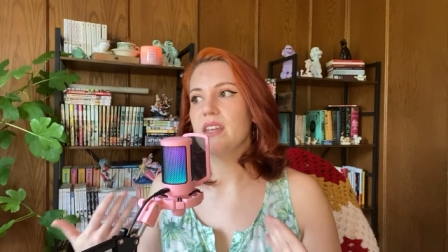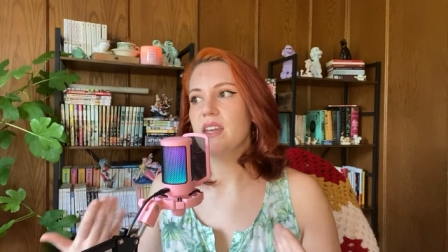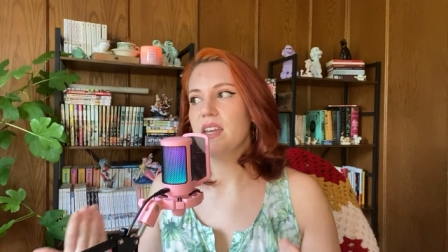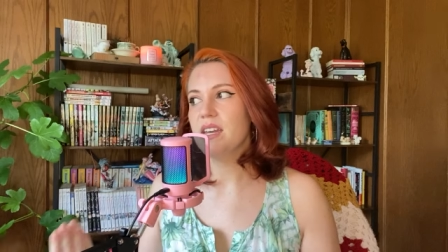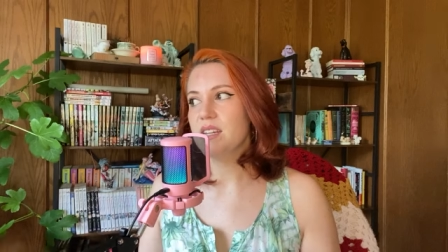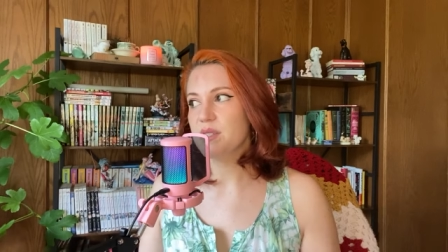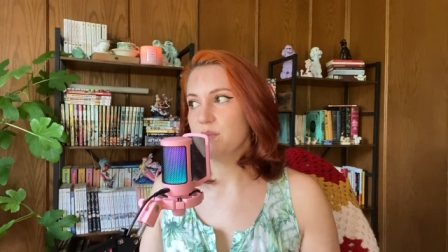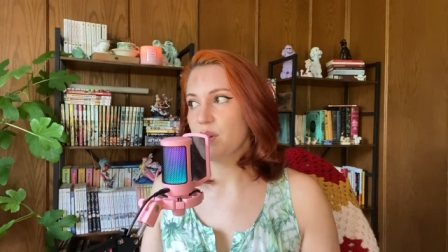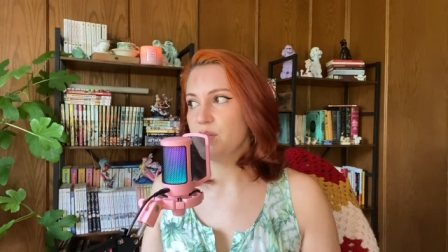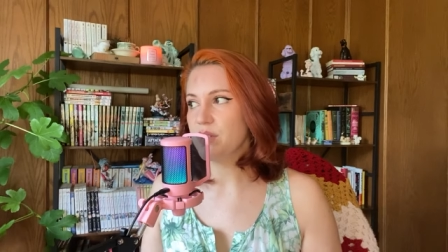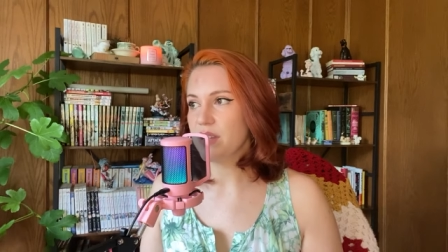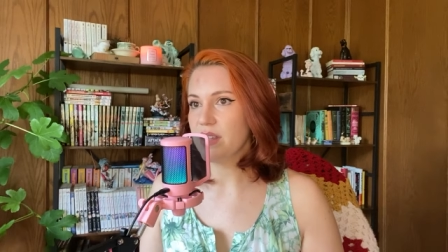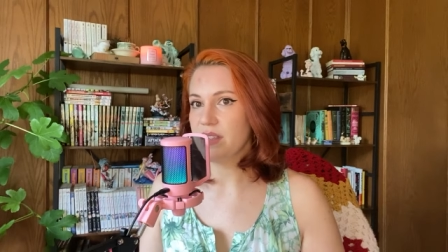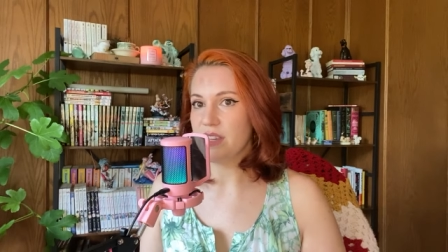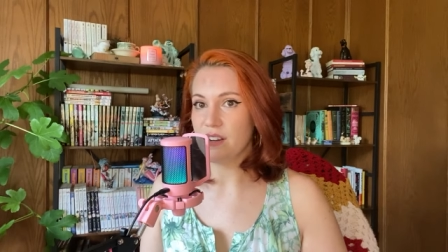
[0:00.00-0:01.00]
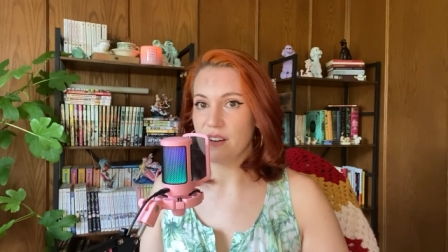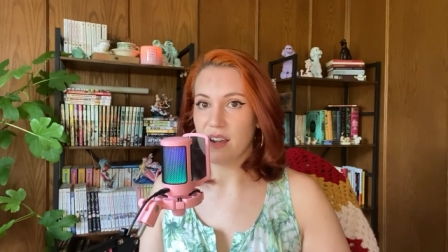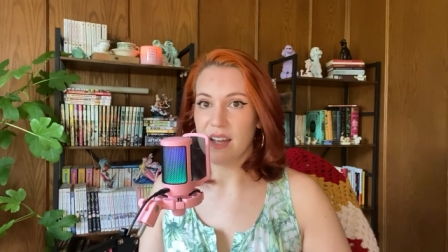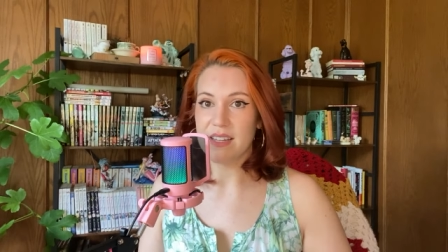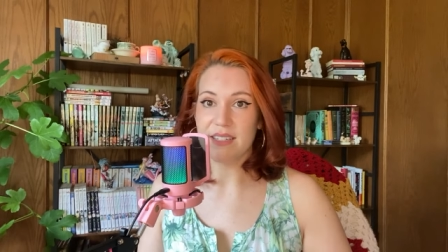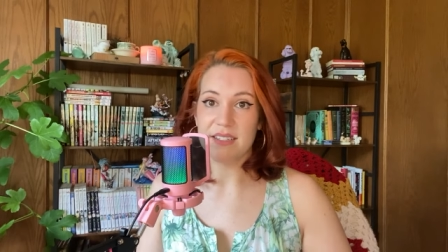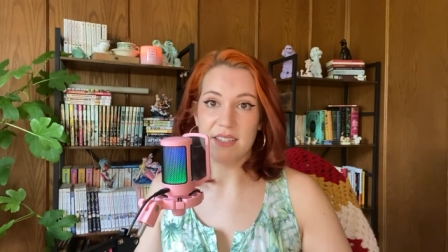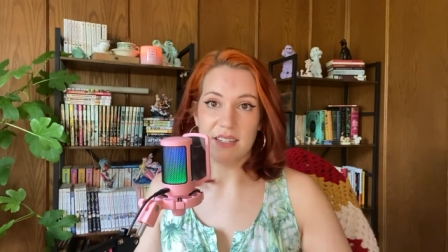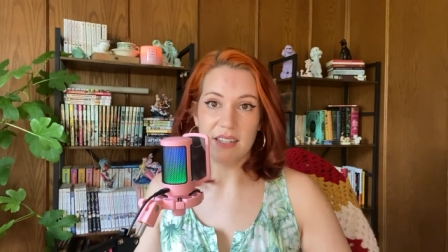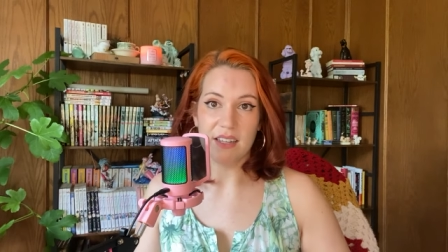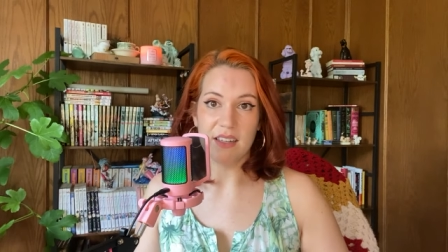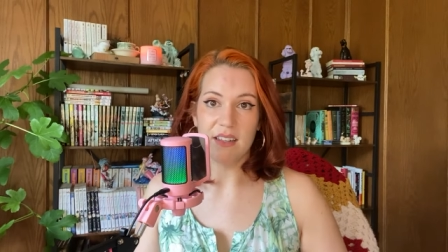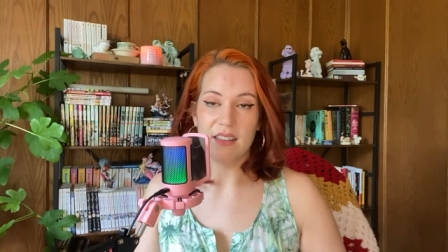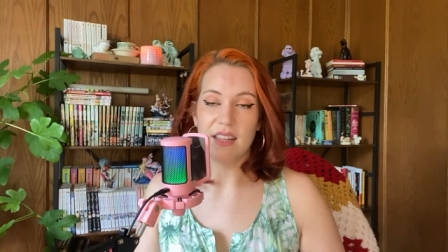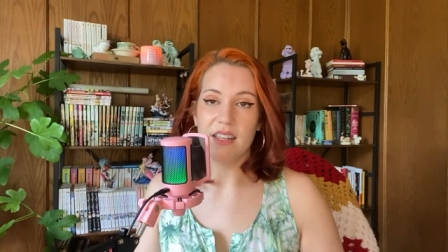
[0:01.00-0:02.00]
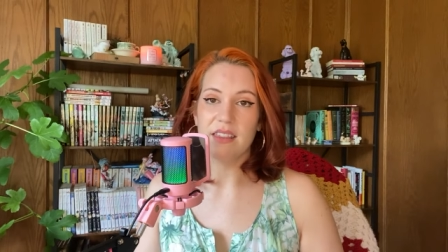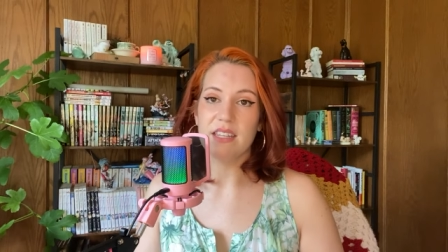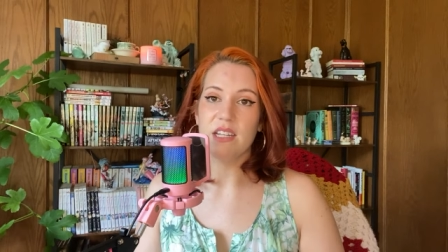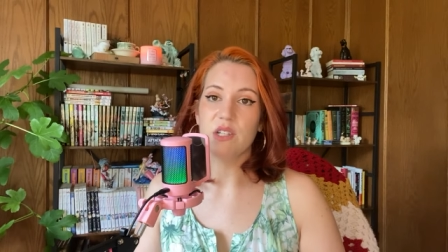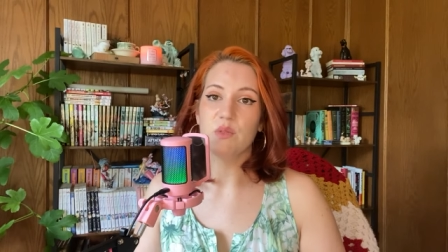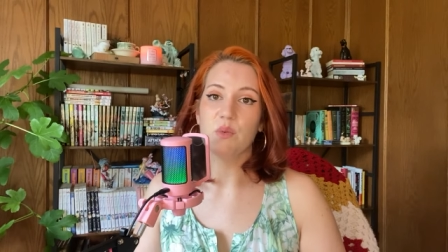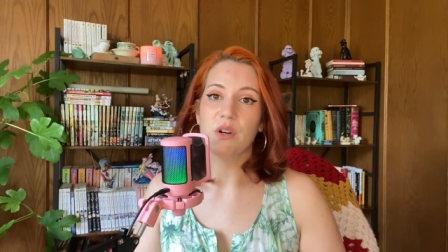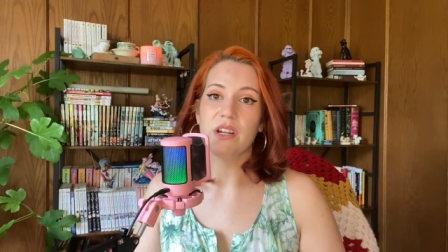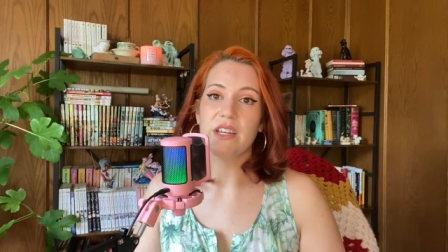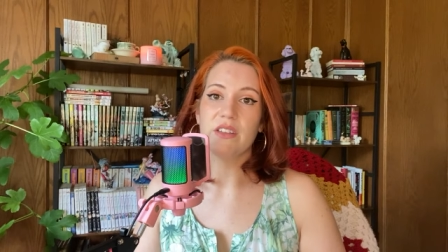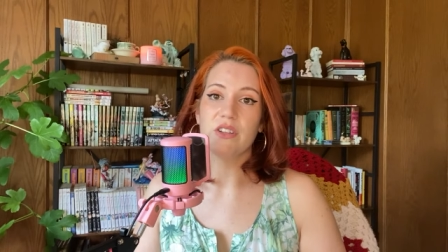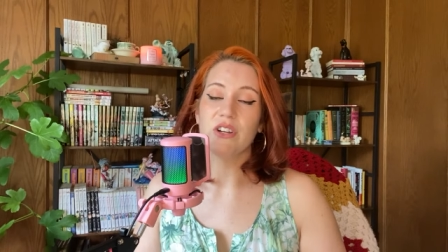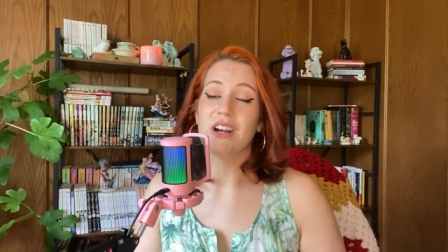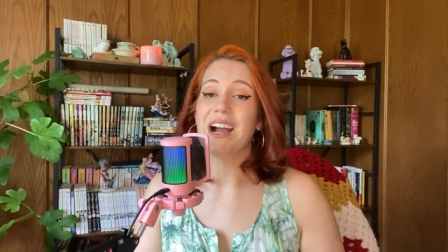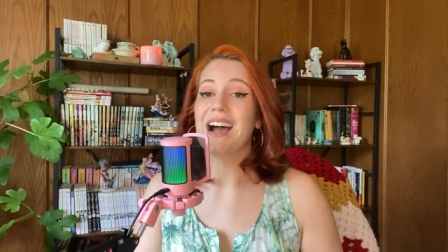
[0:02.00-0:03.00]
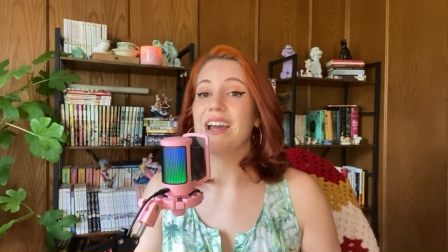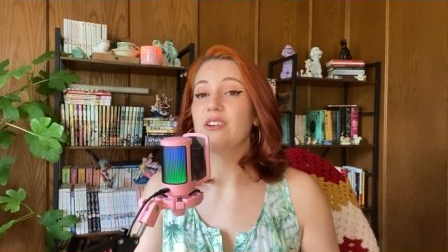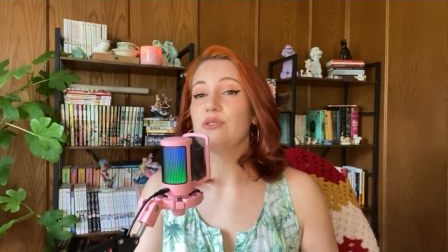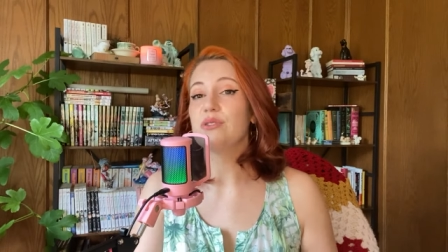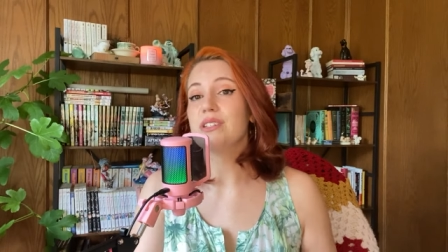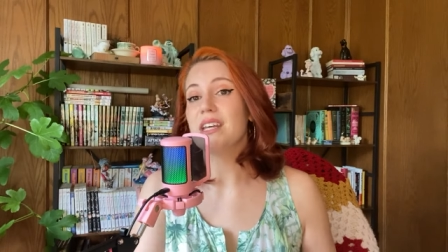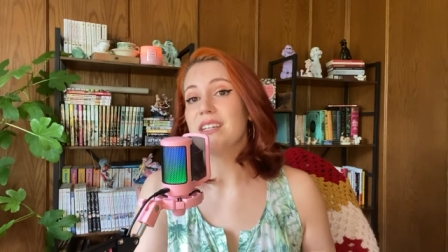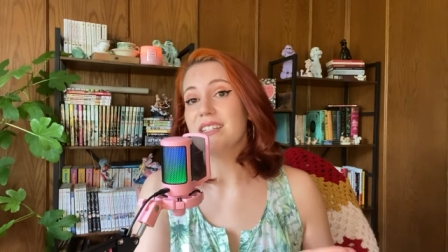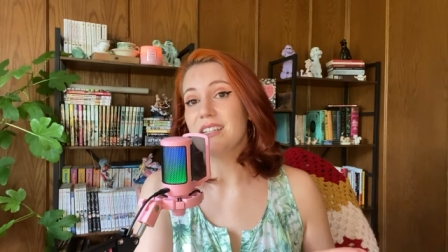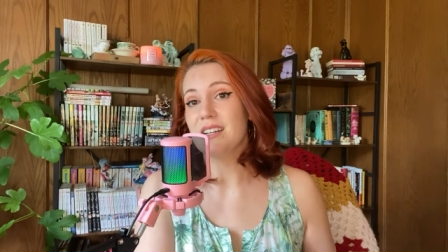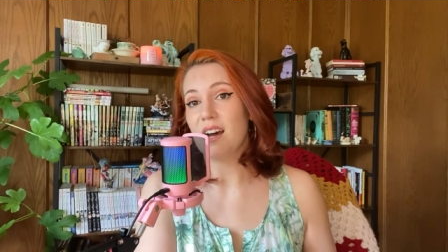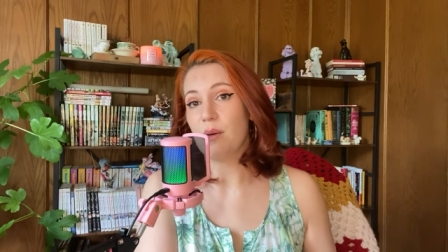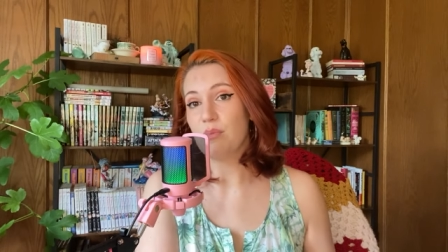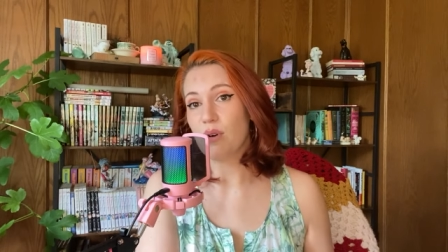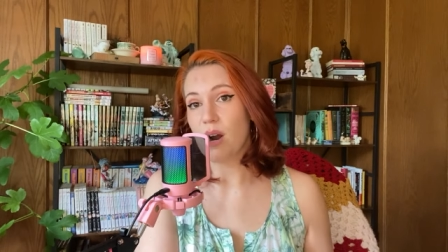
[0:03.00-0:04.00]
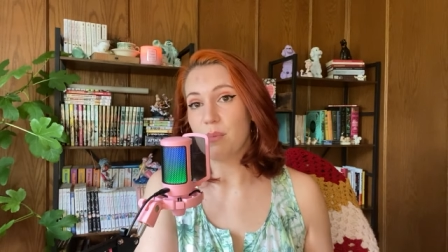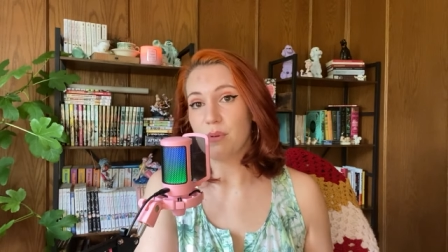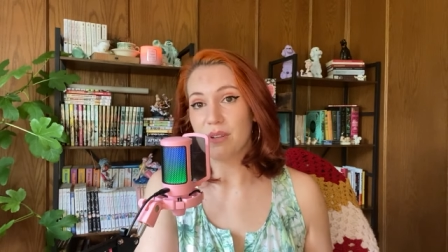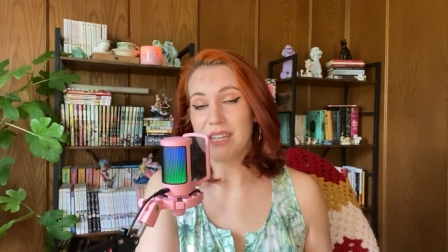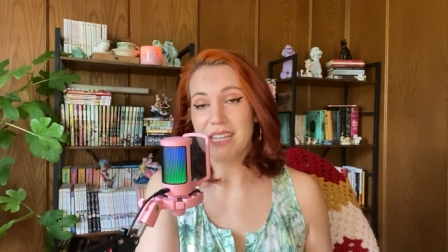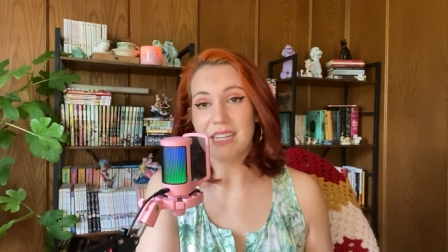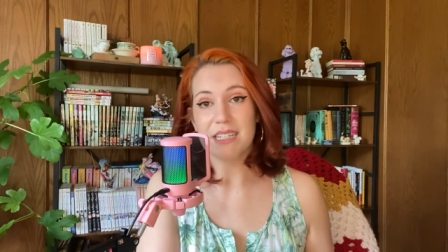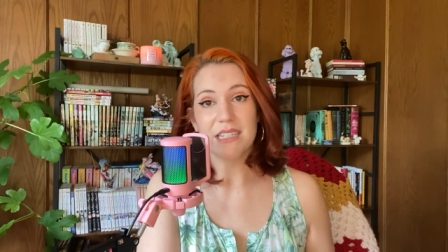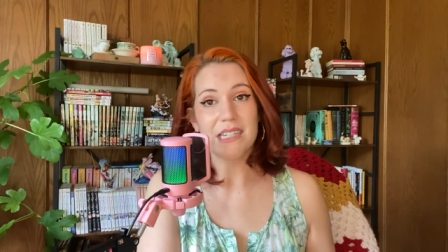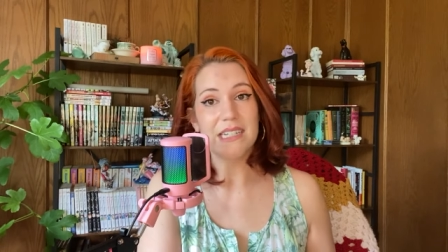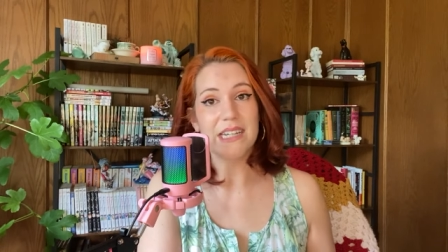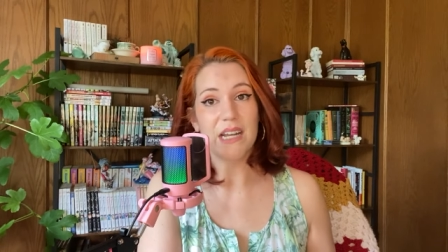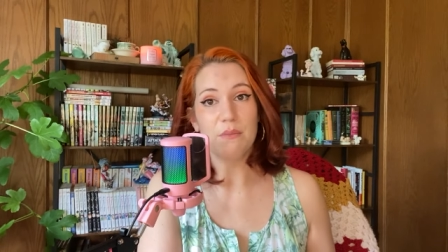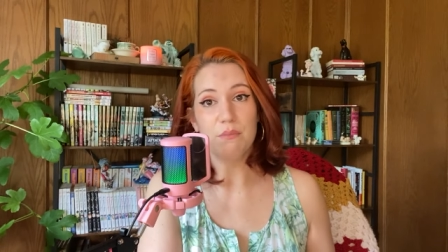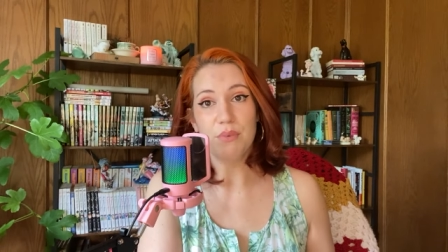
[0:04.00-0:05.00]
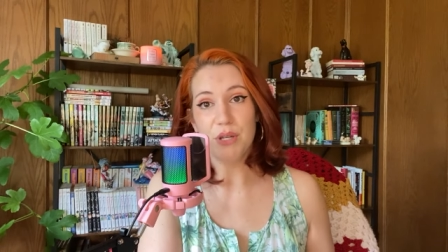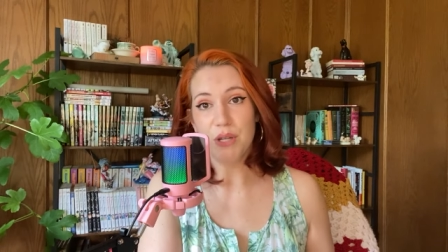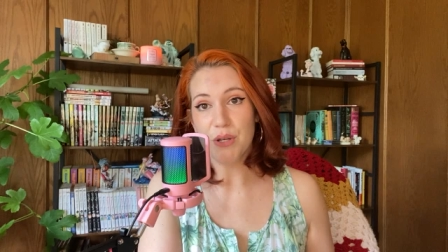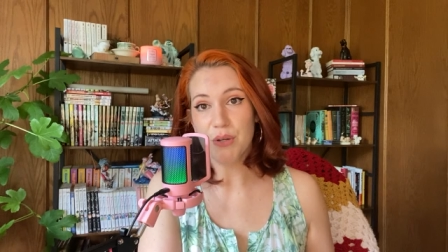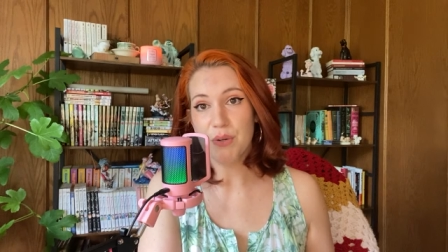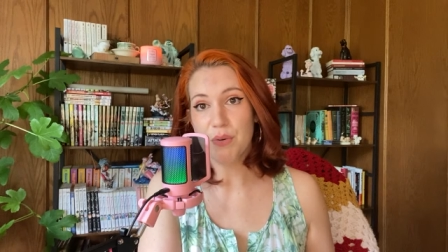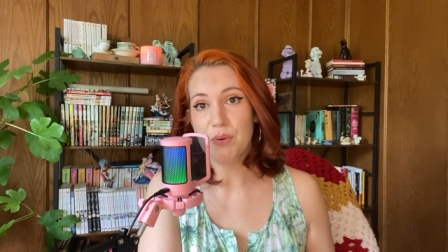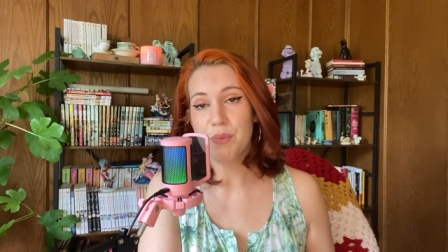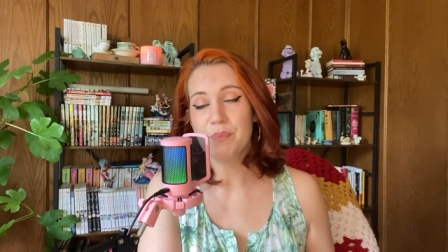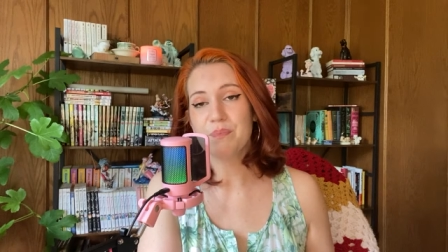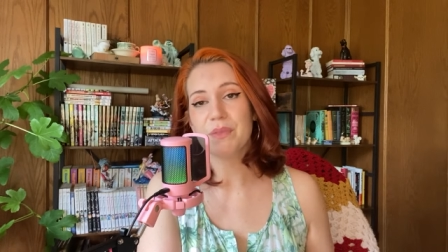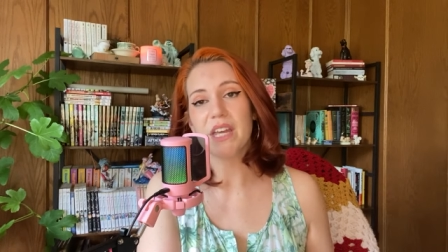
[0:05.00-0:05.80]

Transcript: it is mostly theorized, again, that these were either idols that did not properly get to debut,